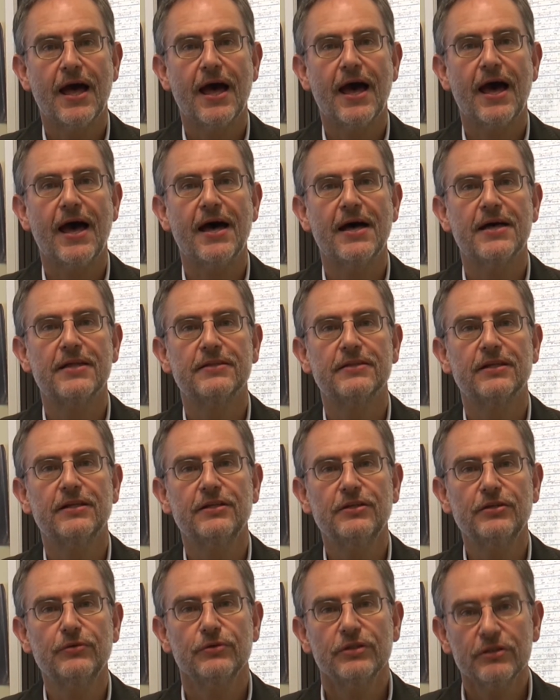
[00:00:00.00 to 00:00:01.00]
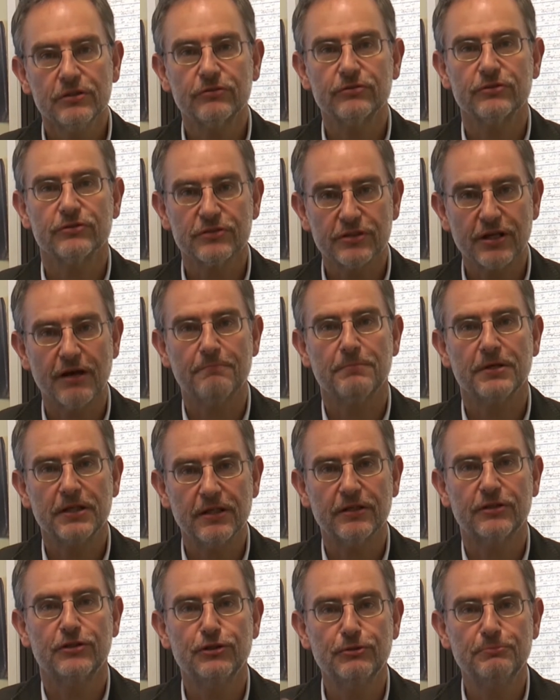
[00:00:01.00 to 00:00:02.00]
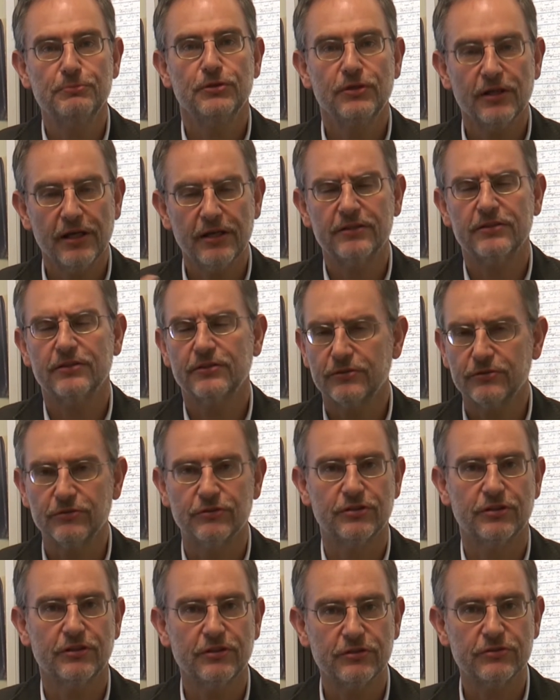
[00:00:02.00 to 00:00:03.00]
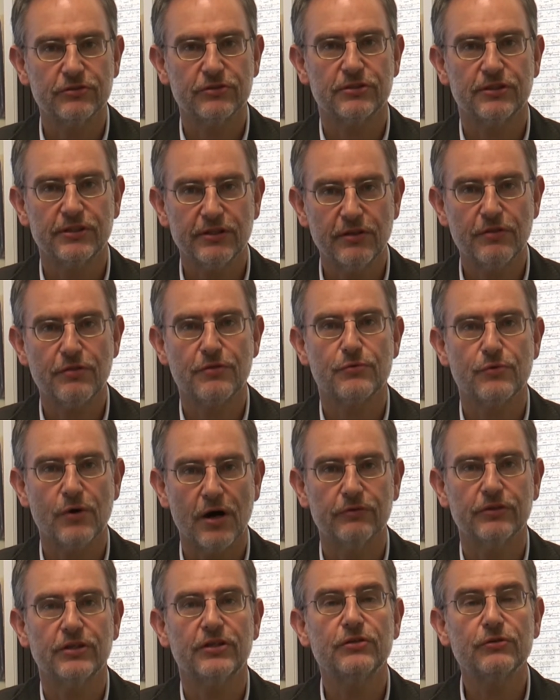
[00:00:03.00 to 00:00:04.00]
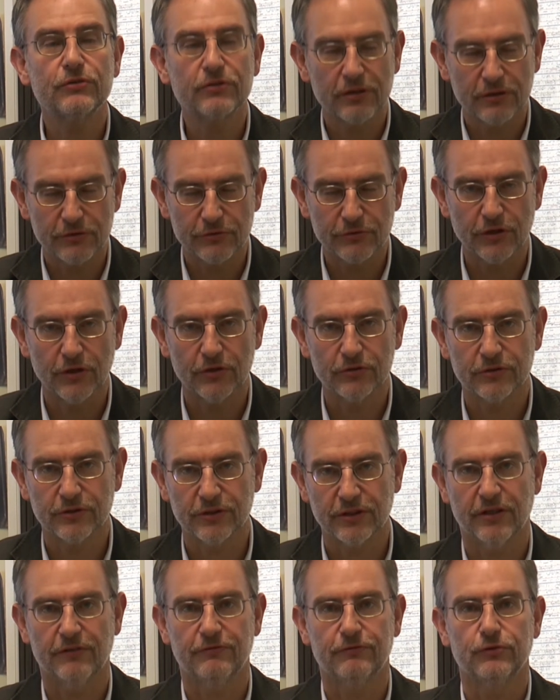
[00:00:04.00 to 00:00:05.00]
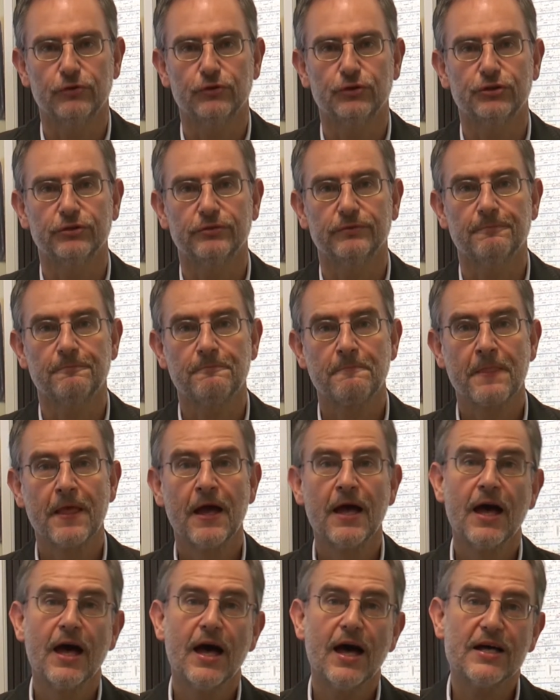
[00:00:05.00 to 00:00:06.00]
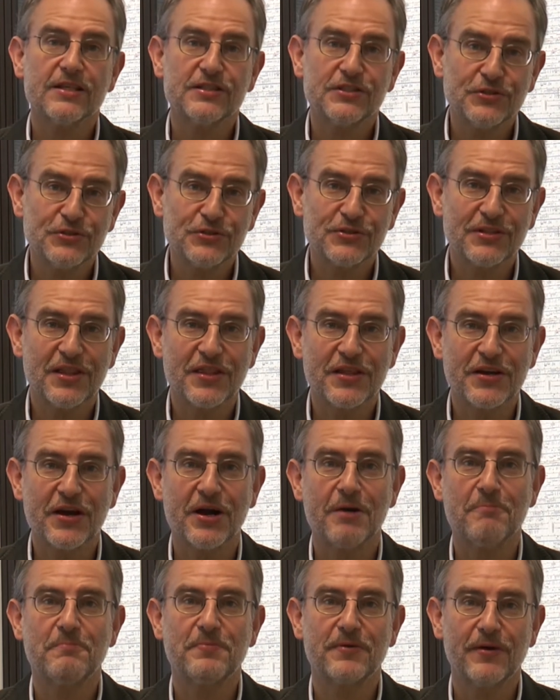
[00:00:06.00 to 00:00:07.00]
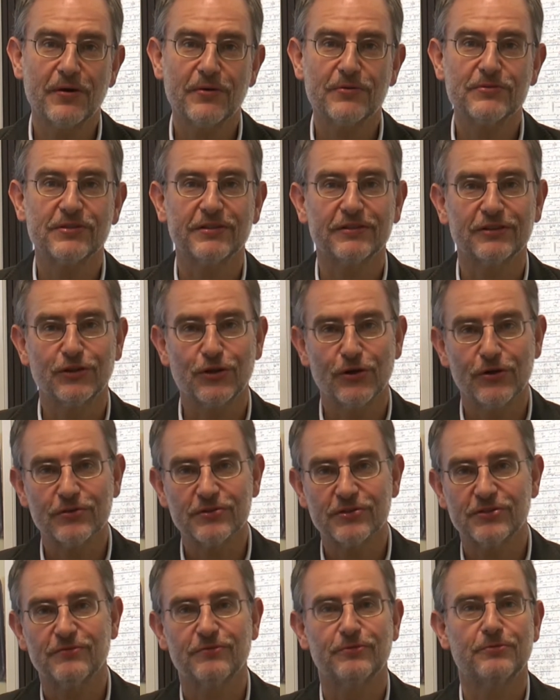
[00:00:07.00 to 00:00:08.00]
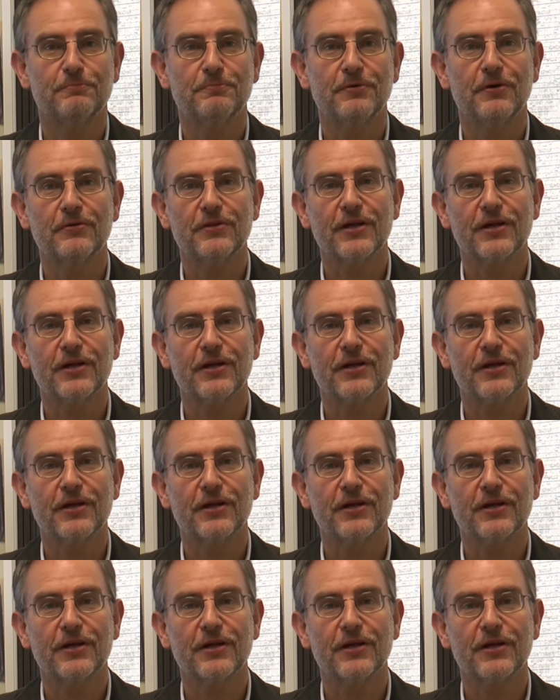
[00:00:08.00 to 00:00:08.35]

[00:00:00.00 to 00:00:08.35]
and new introns have been accumulating continuously throughout eukaryotic evolution. As usual, there are pros and cons for both